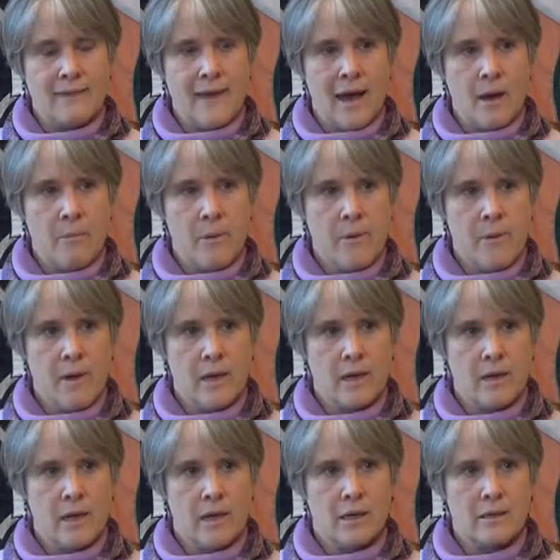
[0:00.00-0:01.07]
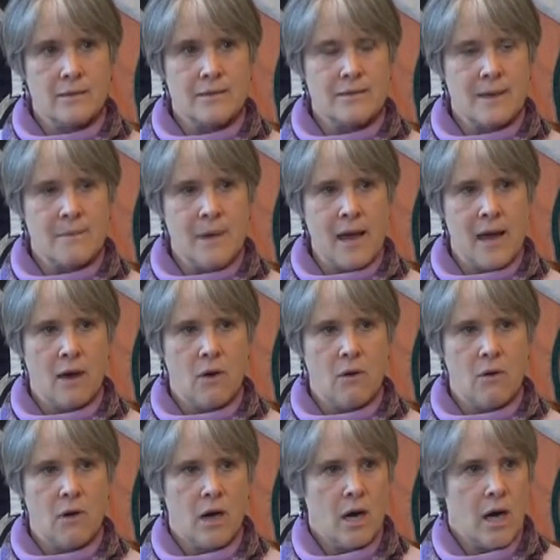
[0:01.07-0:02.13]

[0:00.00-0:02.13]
that point, somehow,